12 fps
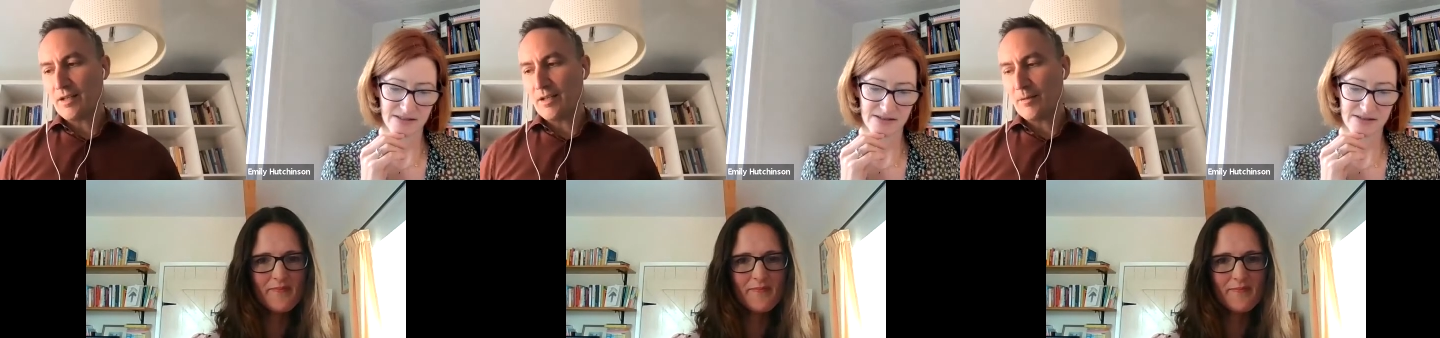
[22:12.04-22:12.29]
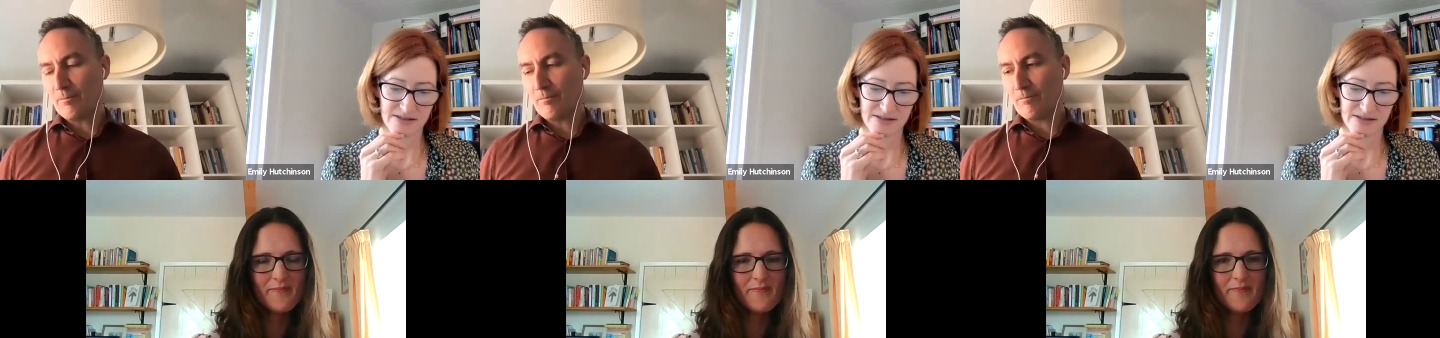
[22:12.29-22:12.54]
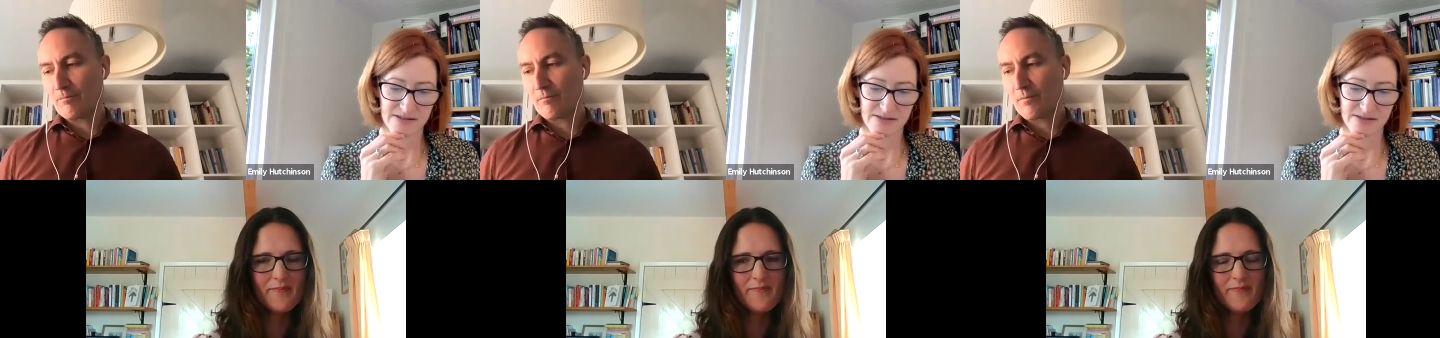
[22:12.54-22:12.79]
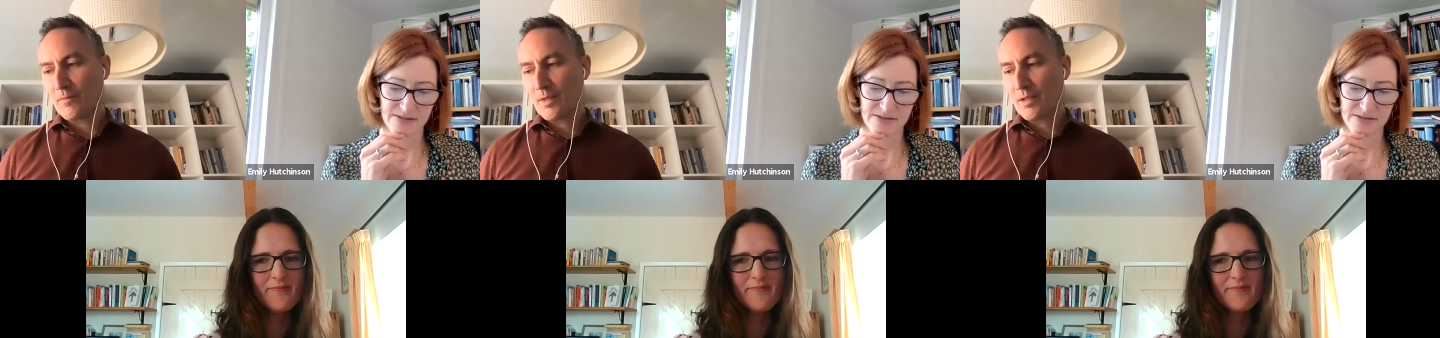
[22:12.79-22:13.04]
Speaker 1: um,
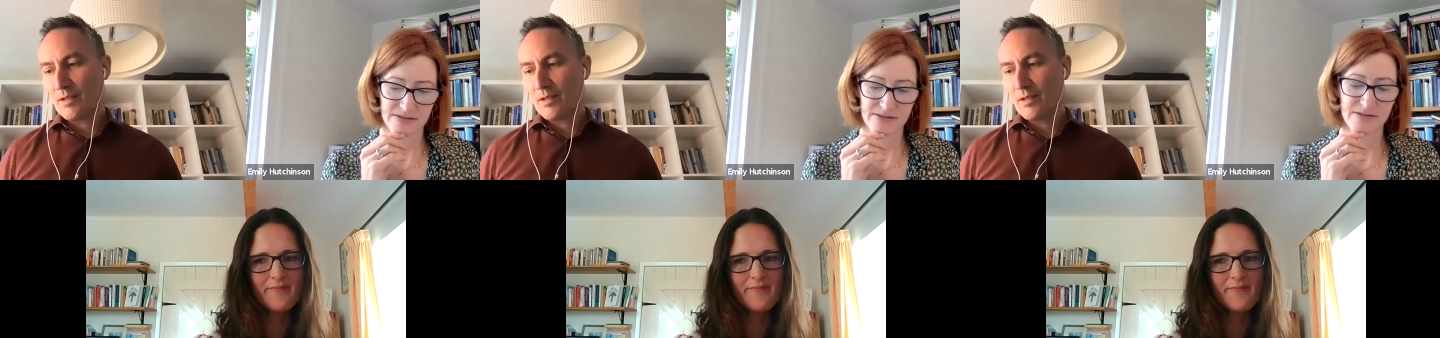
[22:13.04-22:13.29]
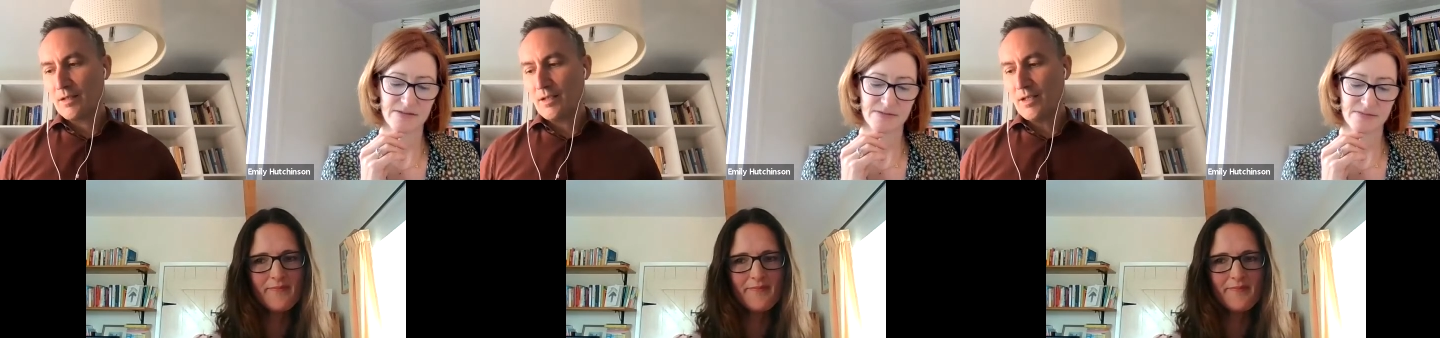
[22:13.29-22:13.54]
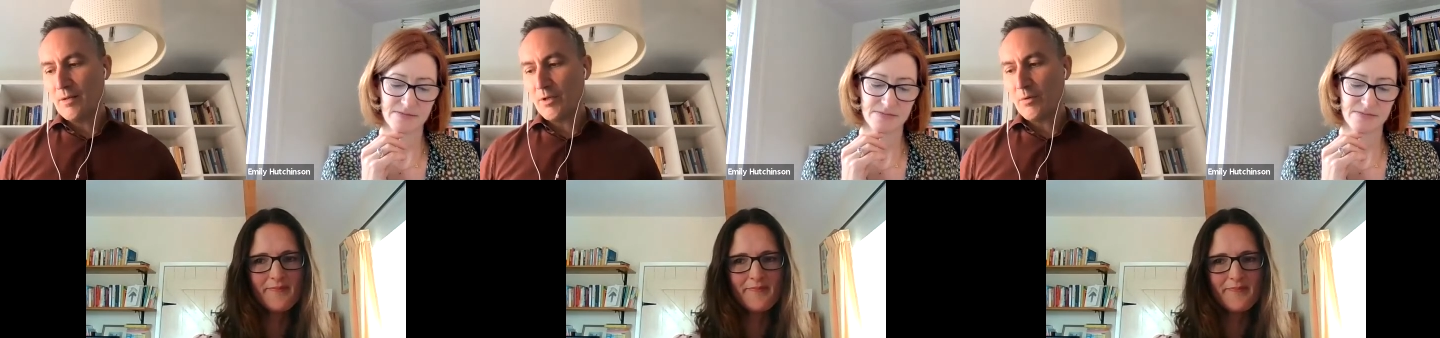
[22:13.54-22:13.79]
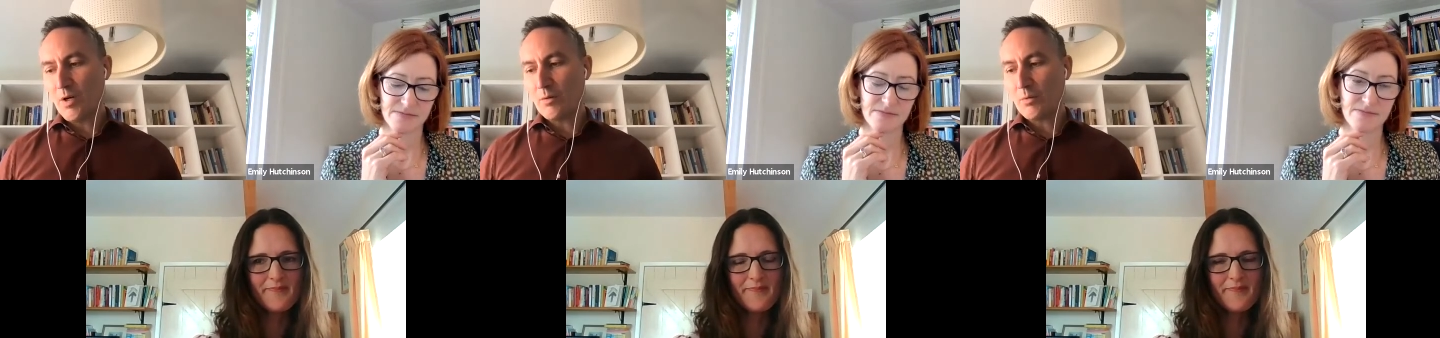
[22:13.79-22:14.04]
you know when you
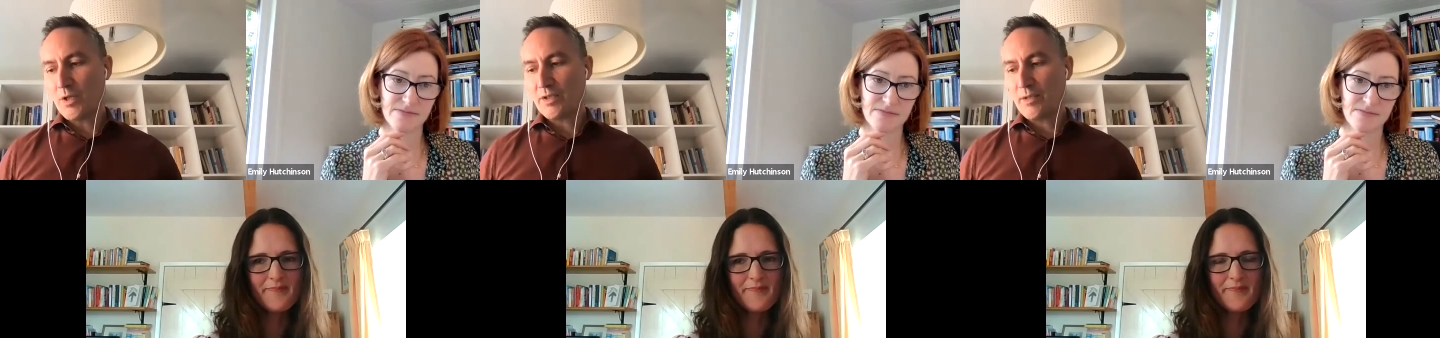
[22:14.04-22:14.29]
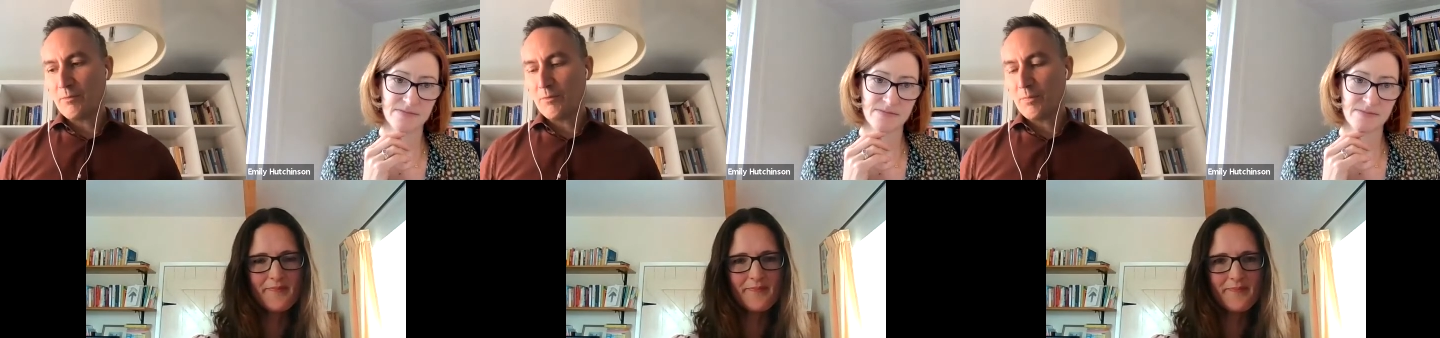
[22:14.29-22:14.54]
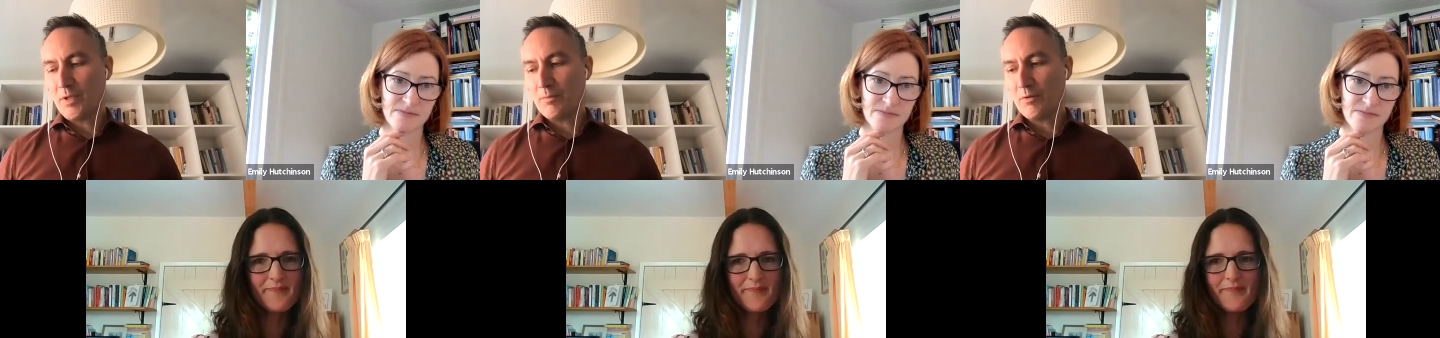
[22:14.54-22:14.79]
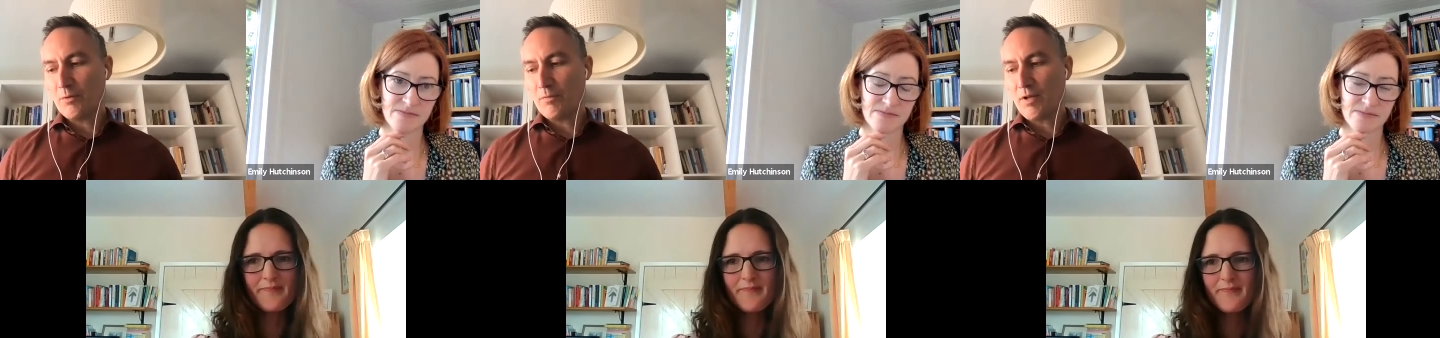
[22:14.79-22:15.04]
are working with
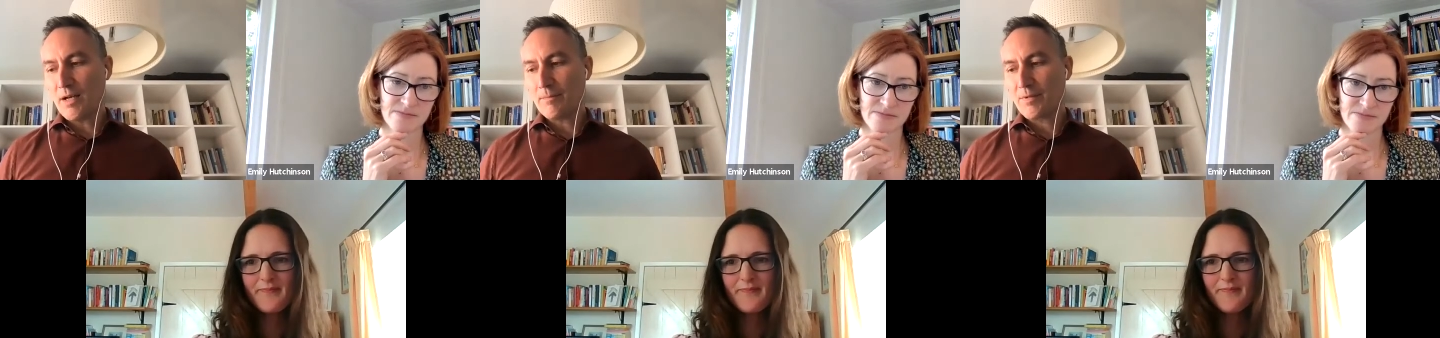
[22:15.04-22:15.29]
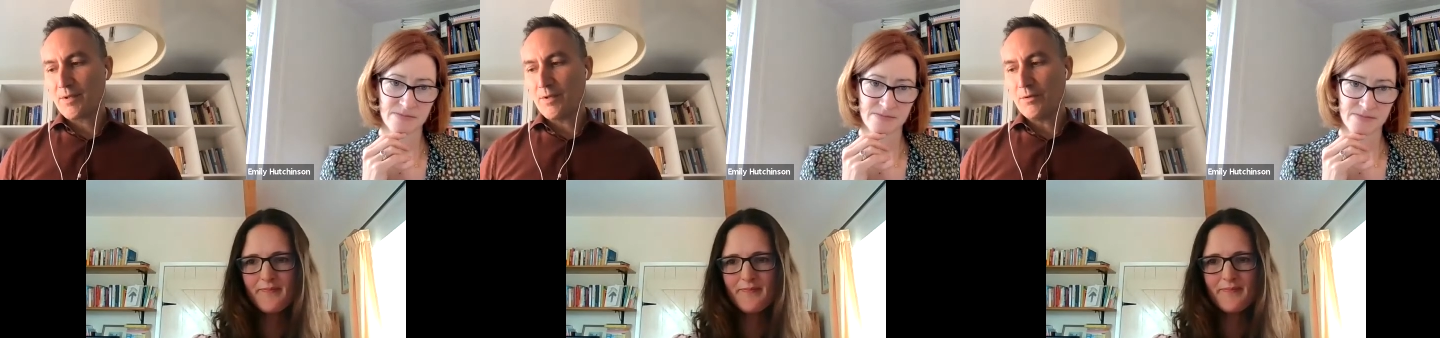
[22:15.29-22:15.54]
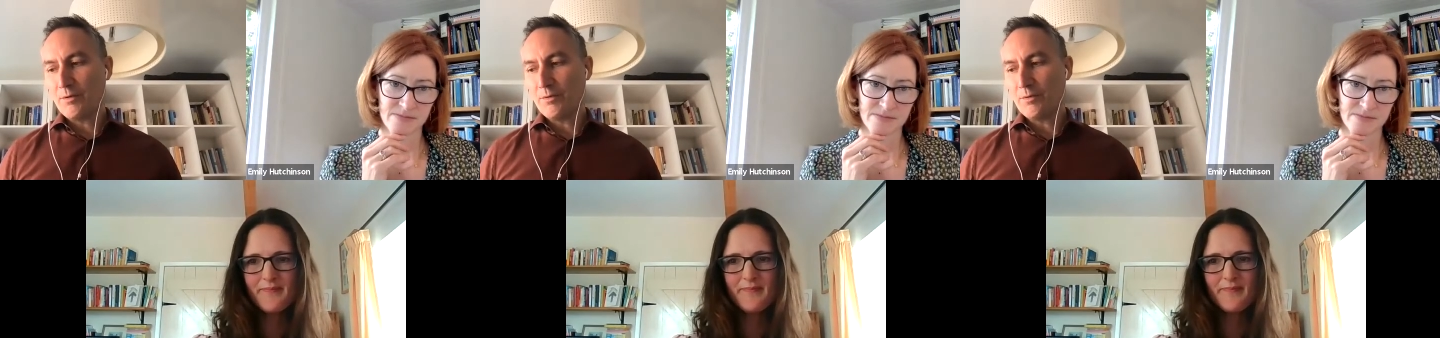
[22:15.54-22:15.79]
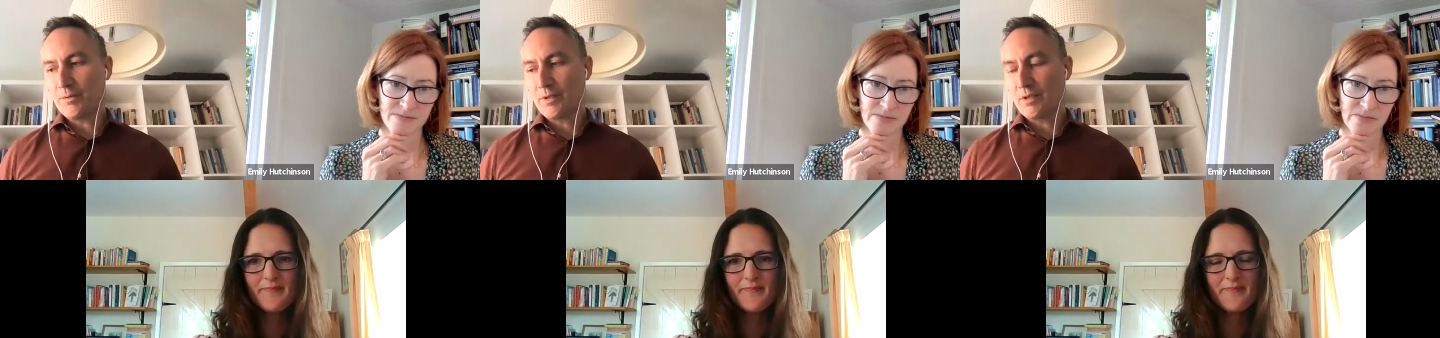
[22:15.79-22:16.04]
people perhaps who